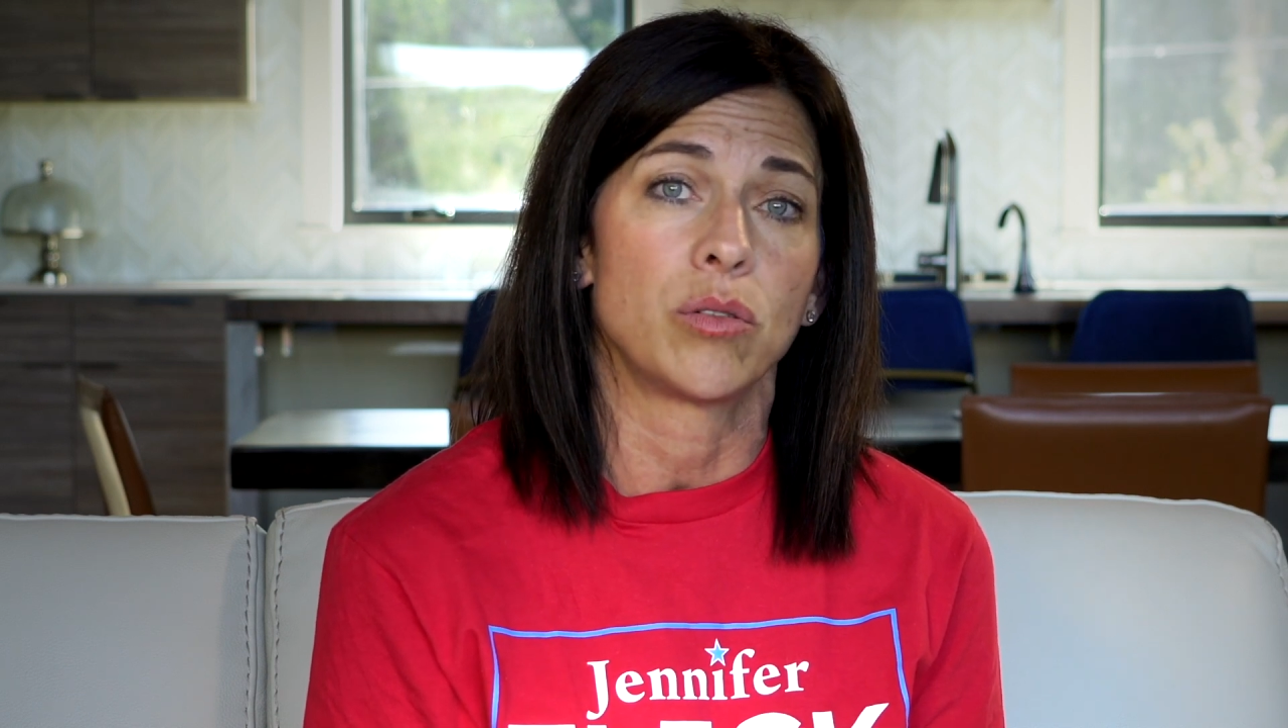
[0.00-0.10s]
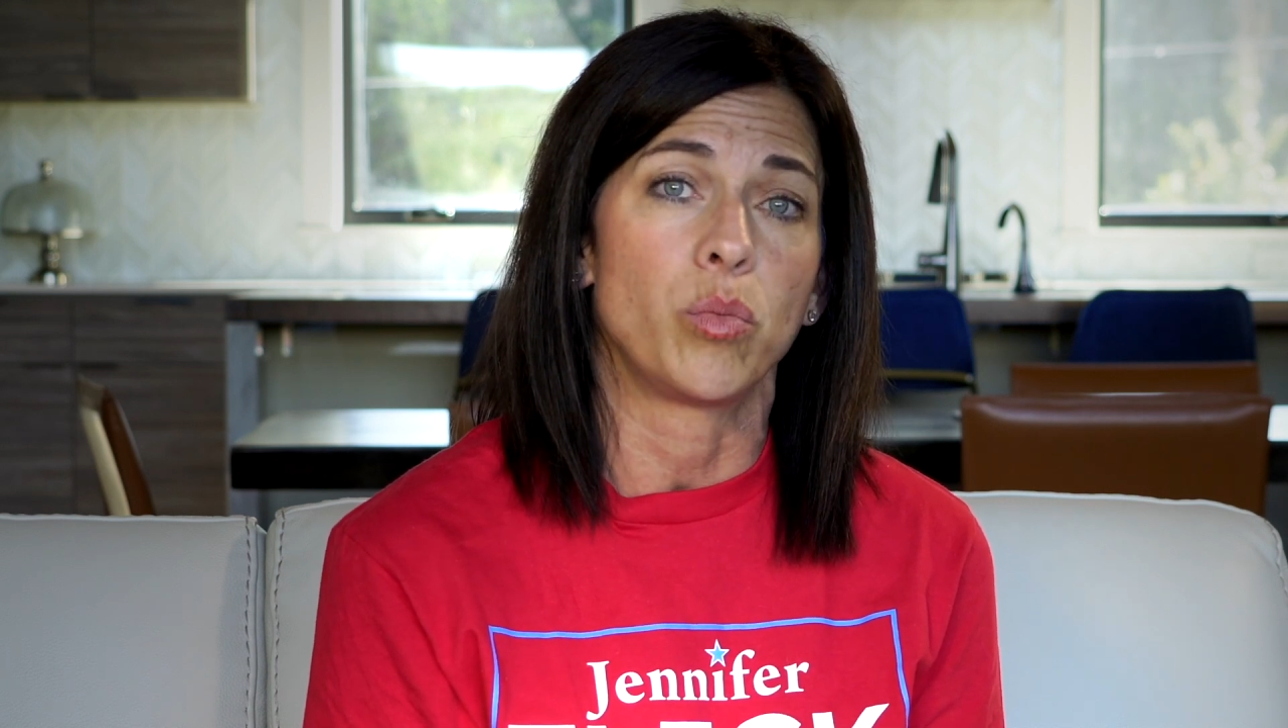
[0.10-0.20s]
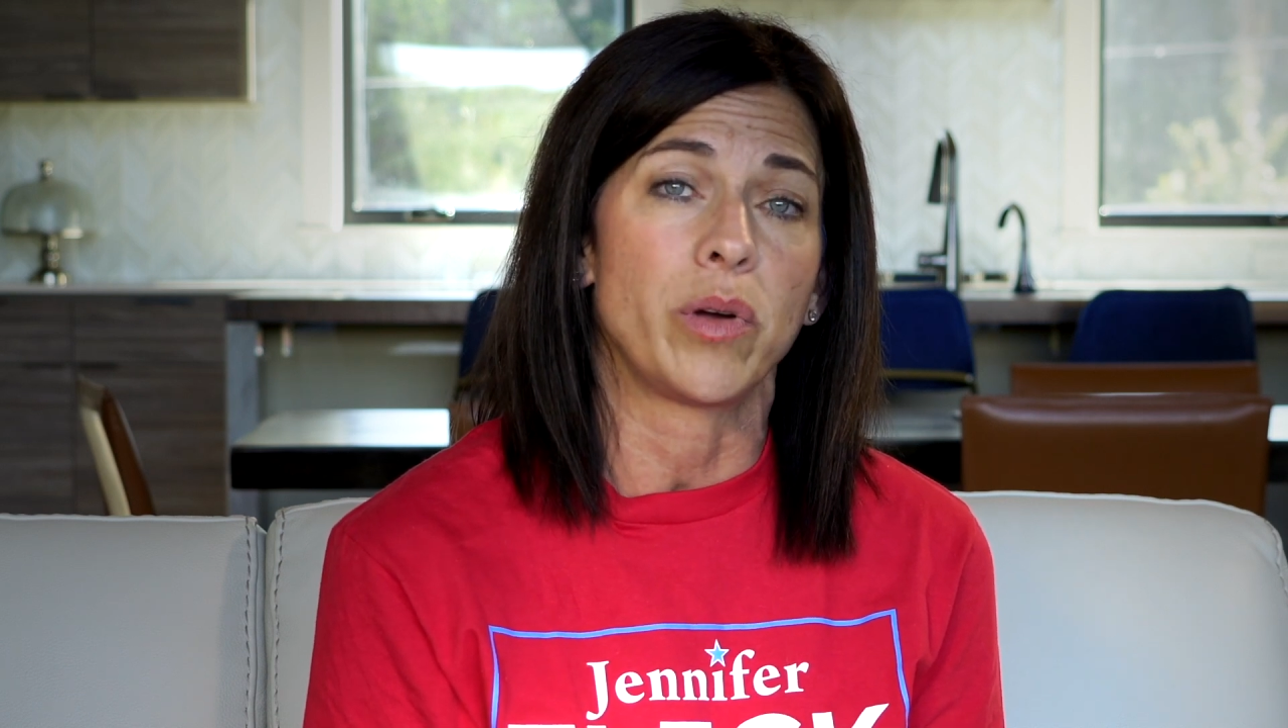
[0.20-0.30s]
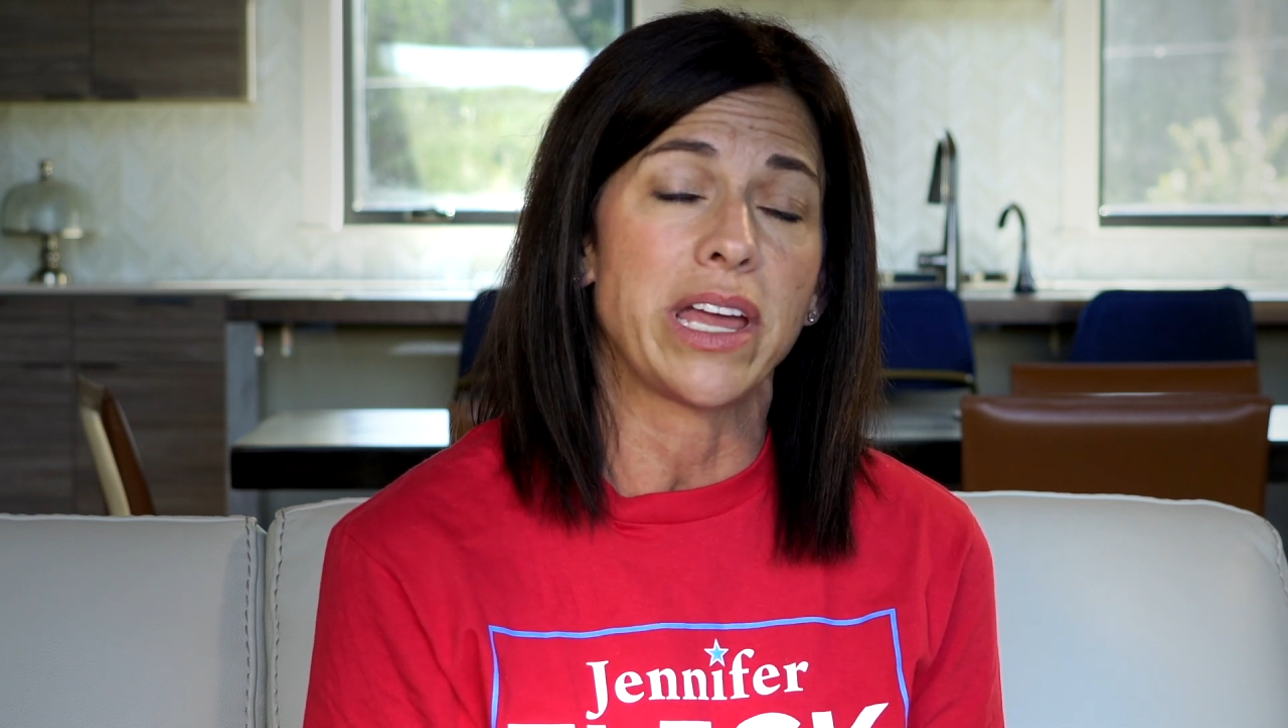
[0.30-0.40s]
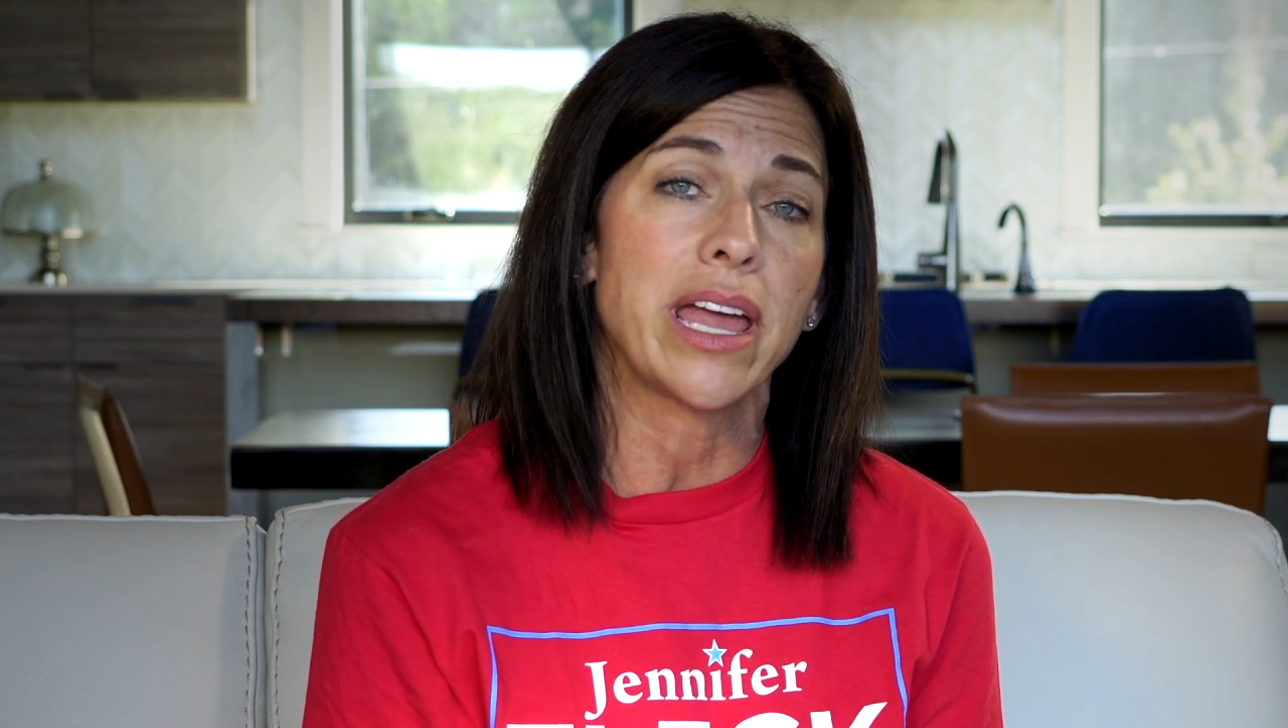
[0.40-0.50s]

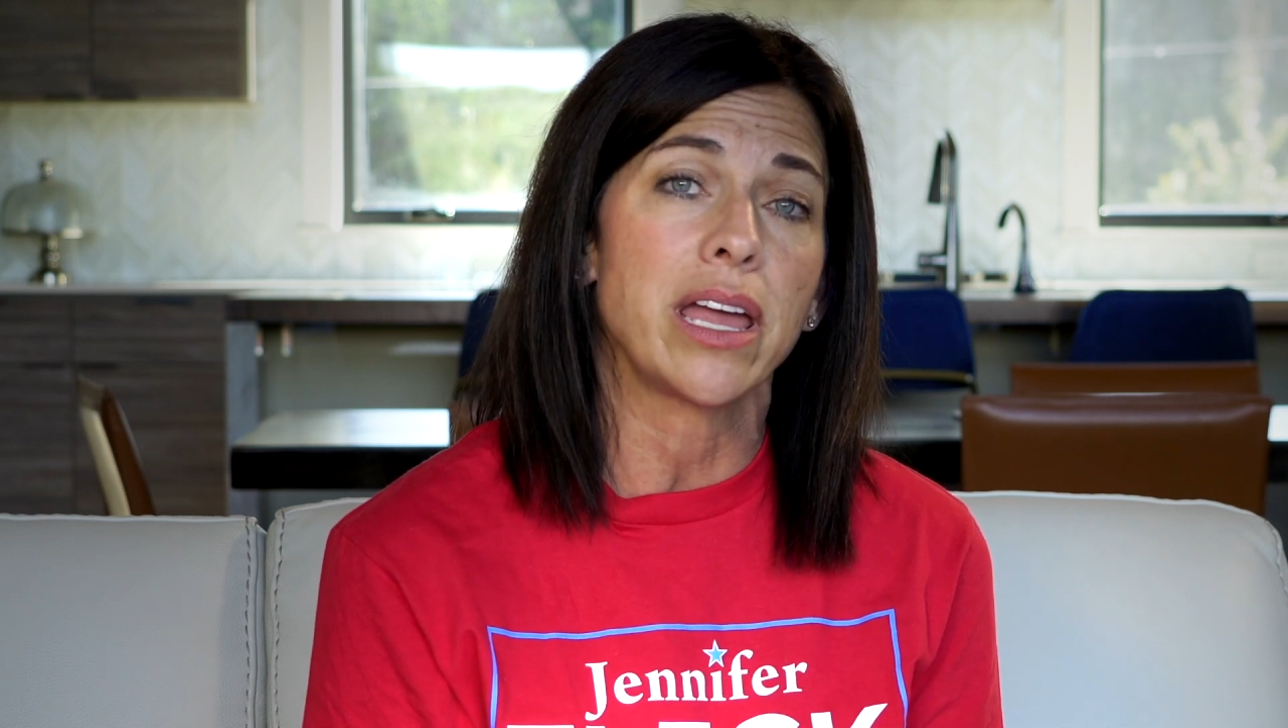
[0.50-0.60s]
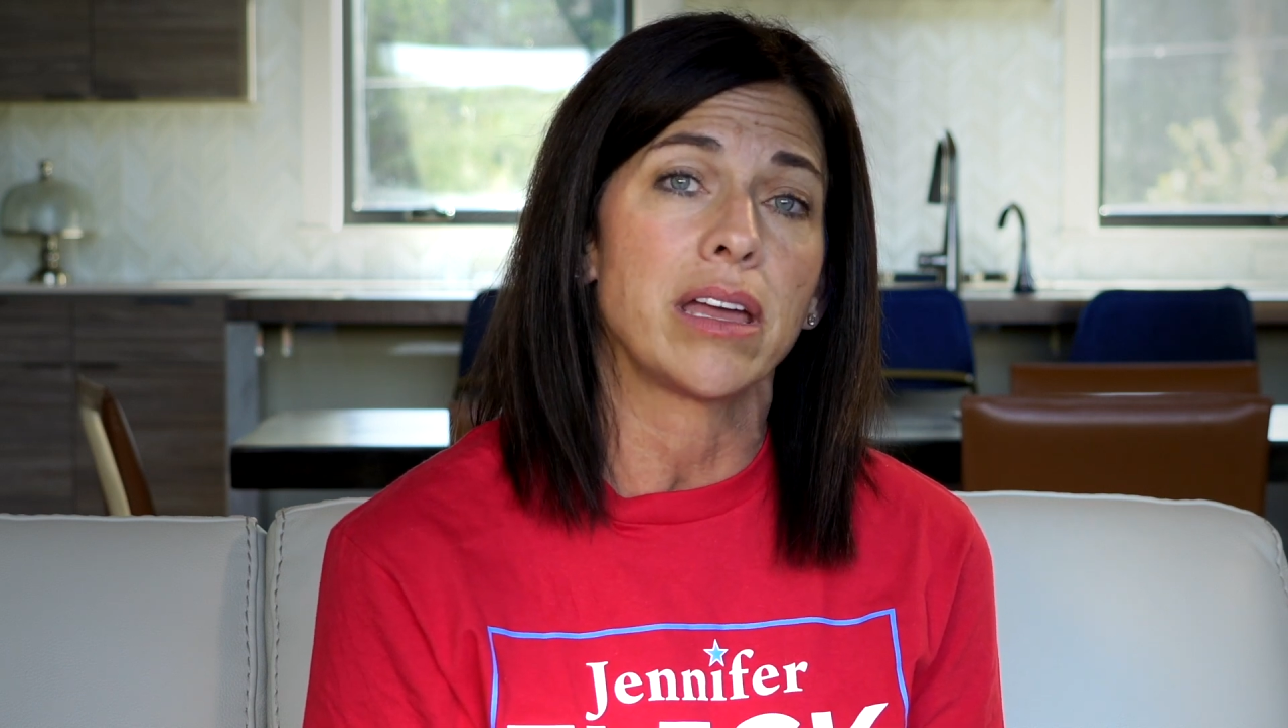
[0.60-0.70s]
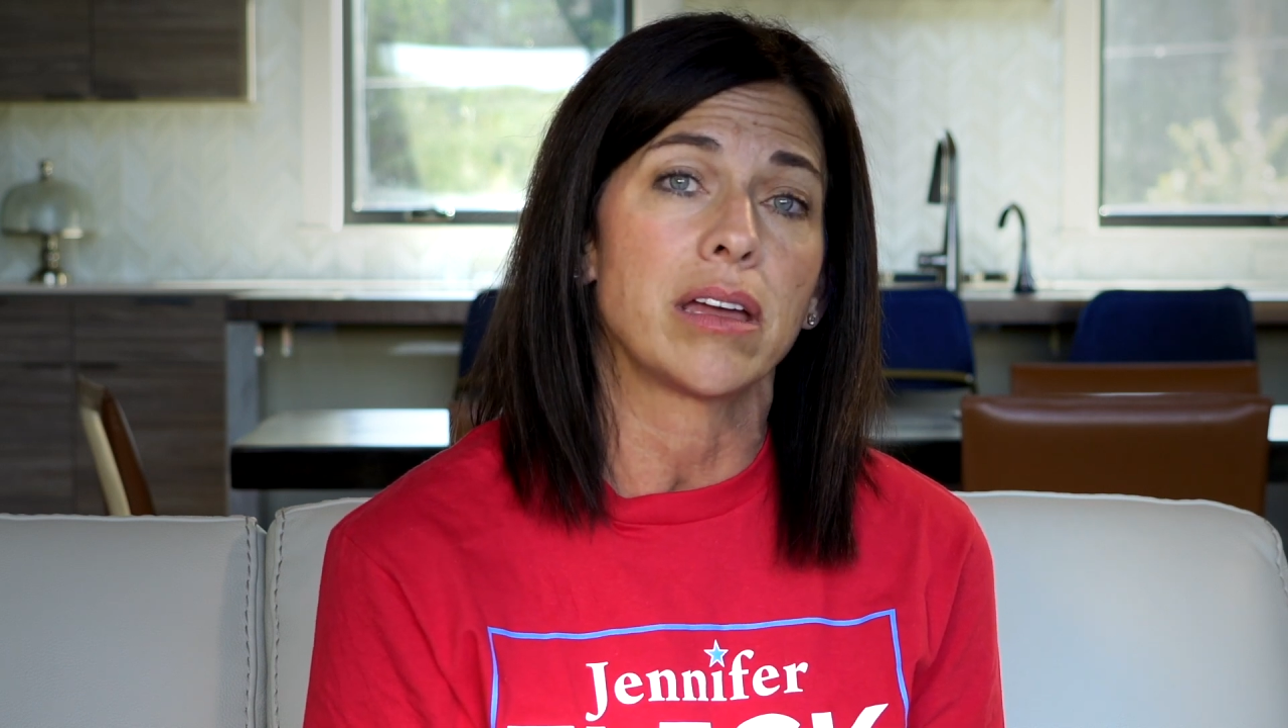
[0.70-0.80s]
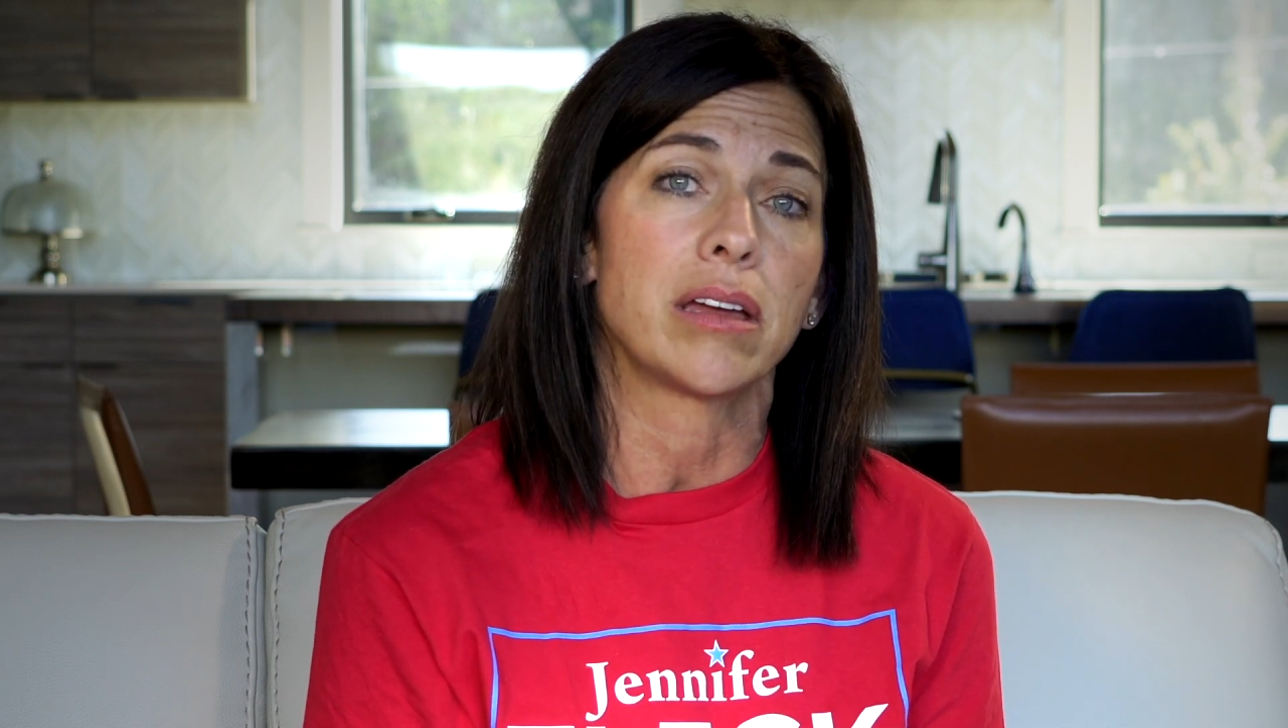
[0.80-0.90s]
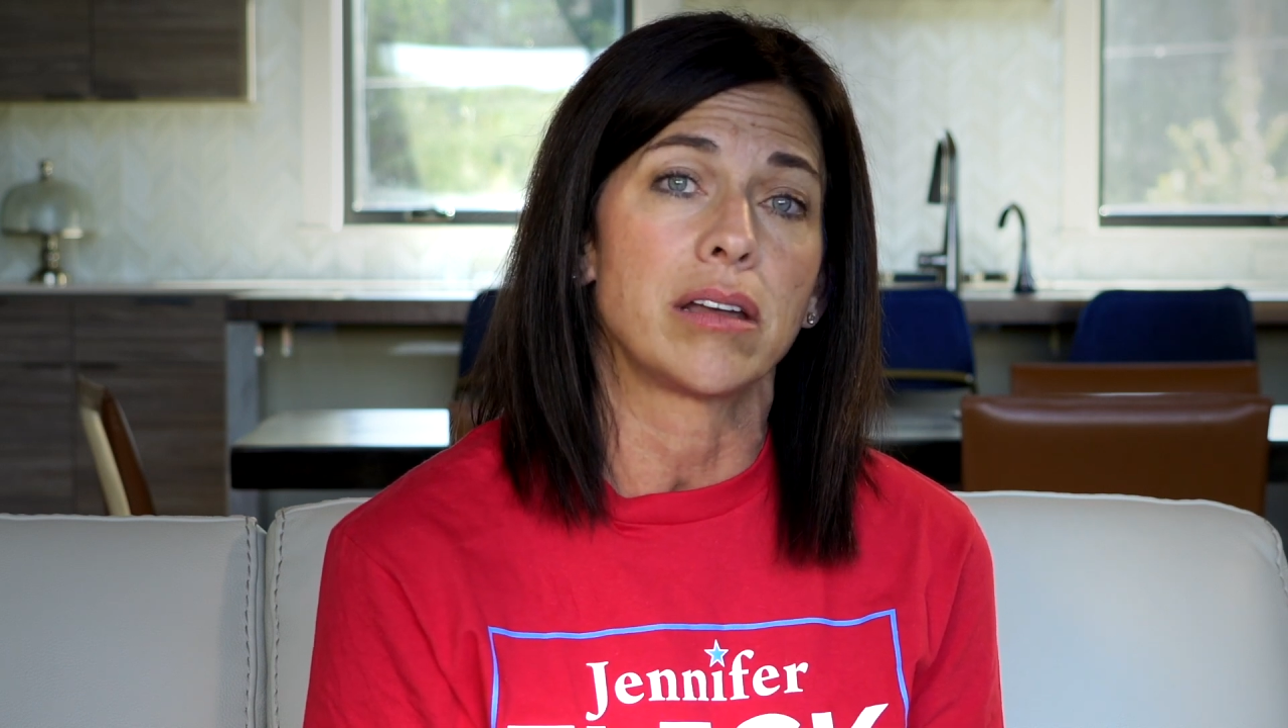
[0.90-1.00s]
we